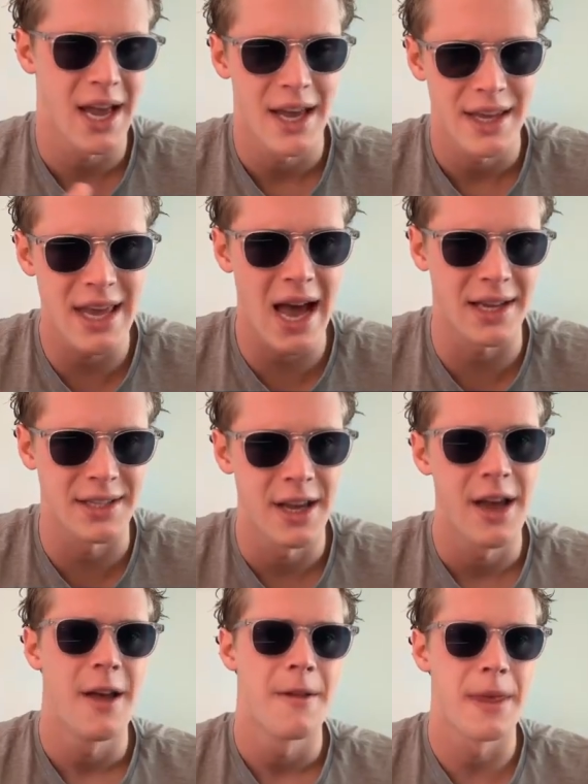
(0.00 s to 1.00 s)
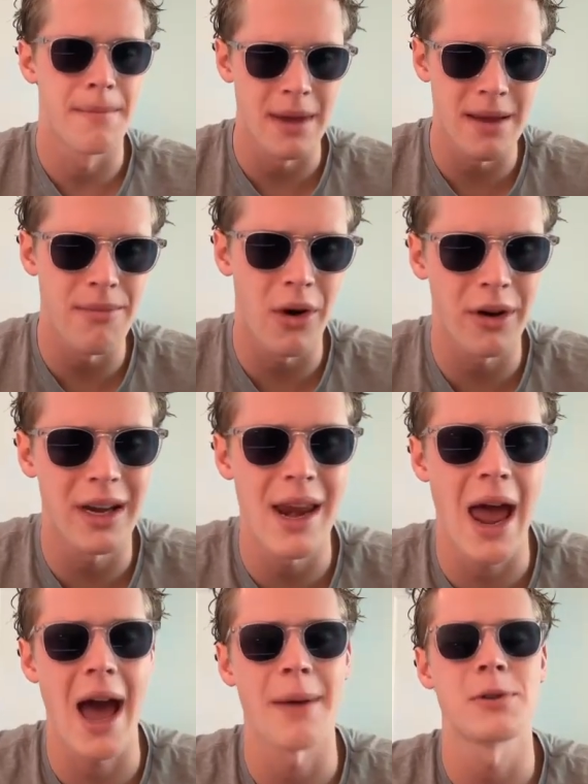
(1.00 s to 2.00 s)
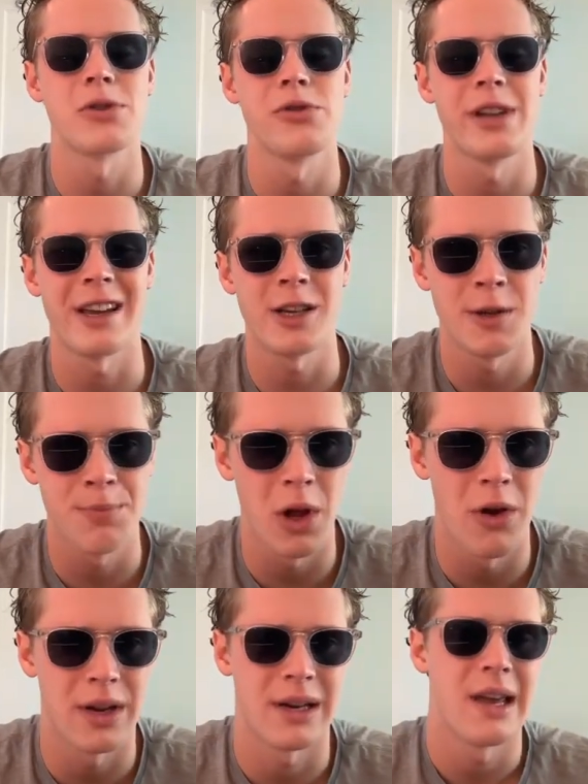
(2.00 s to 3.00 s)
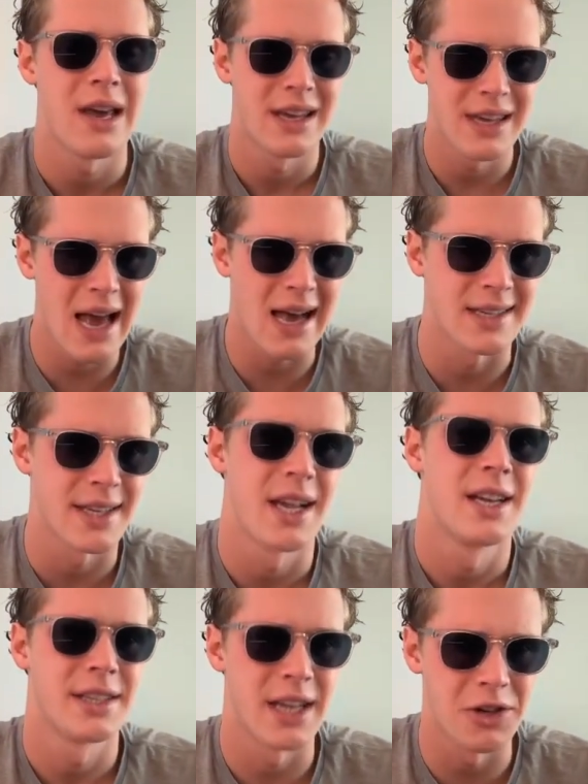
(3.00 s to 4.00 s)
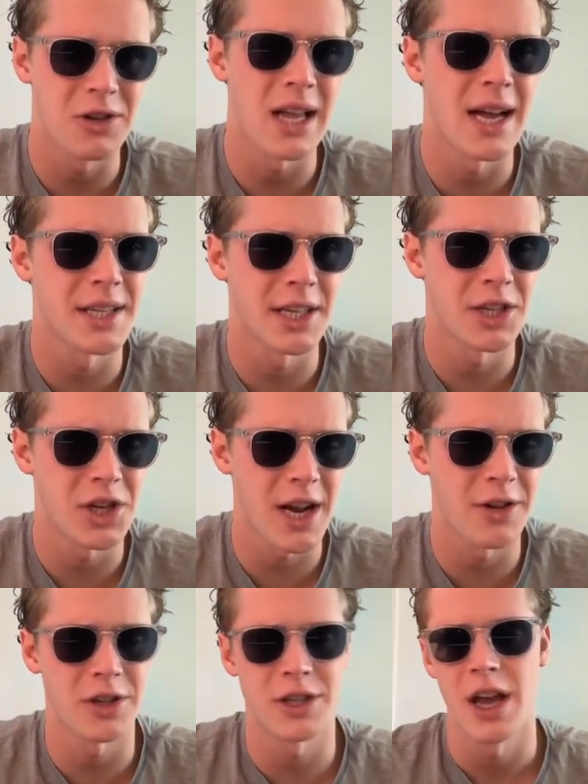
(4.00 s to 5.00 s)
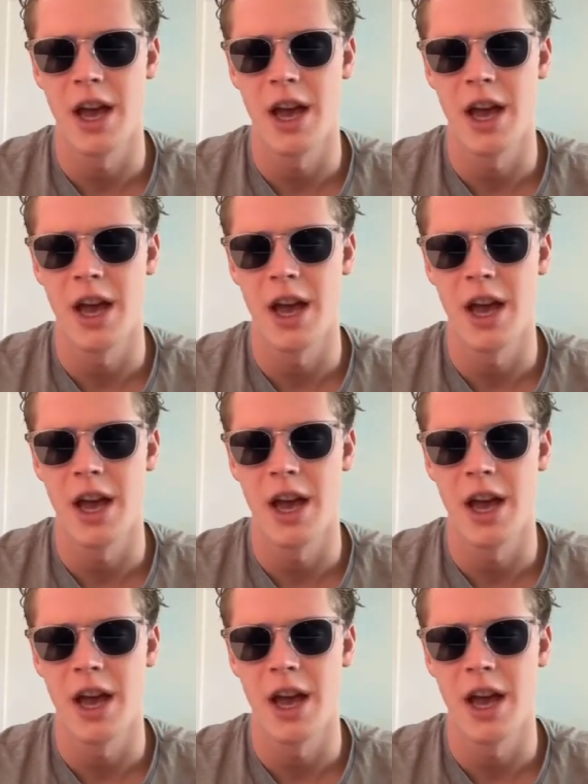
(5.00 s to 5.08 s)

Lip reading: Yes, the meme market absolutely exploded. Yes, centralized exchanges